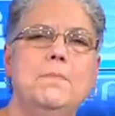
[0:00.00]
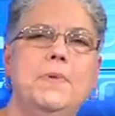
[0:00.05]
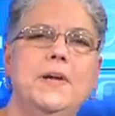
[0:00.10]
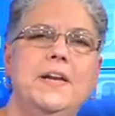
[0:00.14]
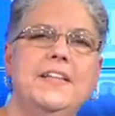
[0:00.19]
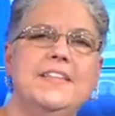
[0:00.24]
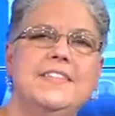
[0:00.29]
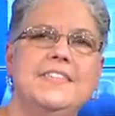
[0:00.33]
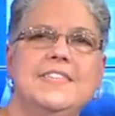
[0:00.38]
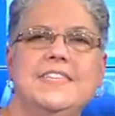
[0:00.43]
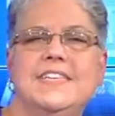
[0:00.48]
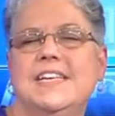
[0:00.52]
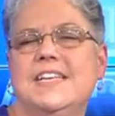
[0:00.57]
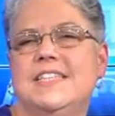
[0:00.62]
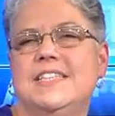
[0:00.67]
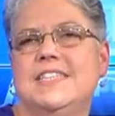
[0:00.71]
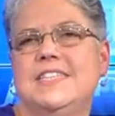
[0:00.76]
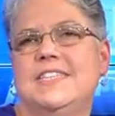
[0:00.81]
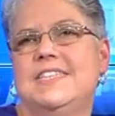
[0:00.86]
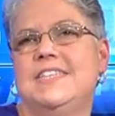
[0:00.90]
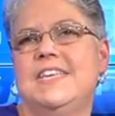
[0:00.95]
but it's,
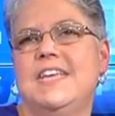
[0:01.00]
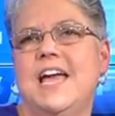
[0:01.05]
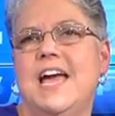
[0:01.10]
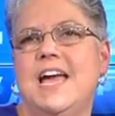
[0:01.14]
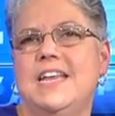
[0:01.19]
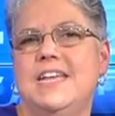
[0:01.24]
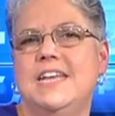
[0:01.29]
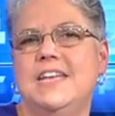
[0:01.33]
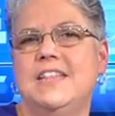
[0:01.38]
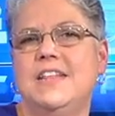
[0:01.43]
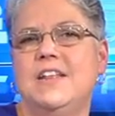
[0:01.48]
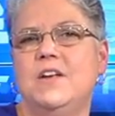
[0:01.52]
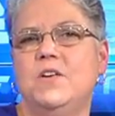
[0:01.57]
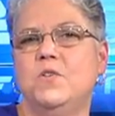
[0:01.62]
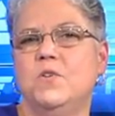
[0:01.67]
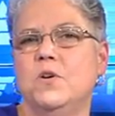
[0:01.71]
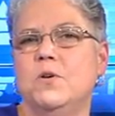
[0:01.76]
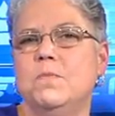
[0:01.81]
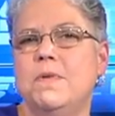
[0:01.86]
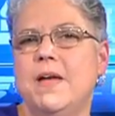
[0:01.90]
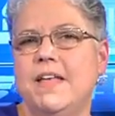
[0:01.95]
it's the idea that a
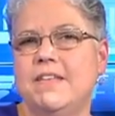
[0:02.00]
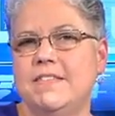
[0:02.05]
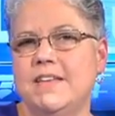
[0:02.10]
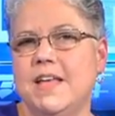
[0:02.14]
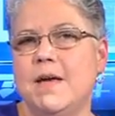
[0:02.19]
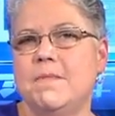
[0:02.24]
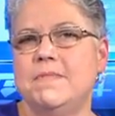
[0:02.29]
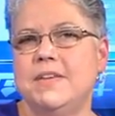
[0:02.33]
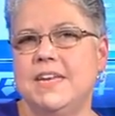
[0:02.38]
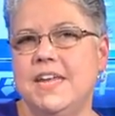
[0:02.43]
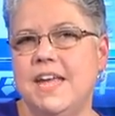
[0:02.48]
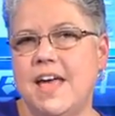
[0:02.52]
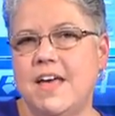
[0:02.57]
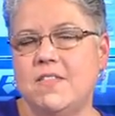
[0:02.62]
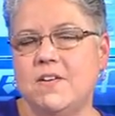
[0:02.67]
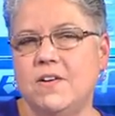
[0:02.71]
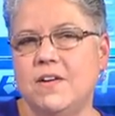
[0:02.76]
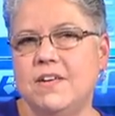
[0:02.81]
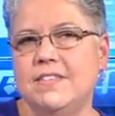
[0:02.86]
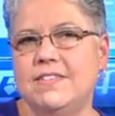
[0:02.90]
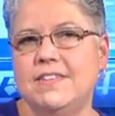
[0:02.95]
group has come
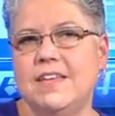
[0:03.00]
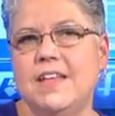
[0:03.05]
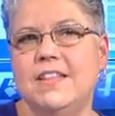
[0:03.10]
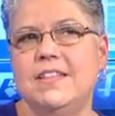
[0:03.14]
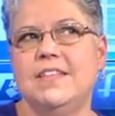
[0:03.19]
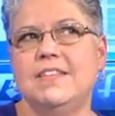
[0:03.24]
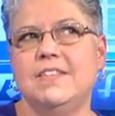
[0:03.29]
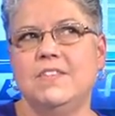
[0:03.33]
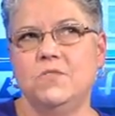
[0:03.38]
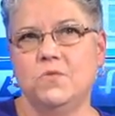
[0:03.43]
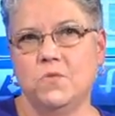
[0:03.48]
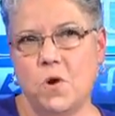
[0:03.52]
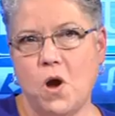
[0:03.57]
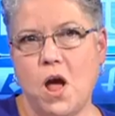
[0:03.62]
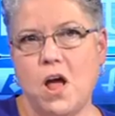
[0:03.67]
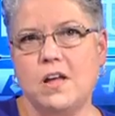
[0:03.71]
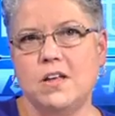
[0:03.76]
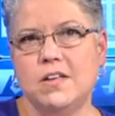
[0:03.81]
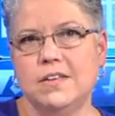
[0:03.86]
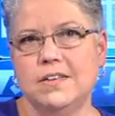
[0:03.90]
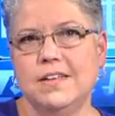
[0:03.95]
together and said, this is
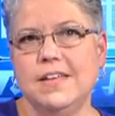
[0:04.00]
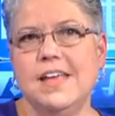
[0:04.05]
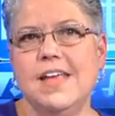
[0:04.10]
wrong,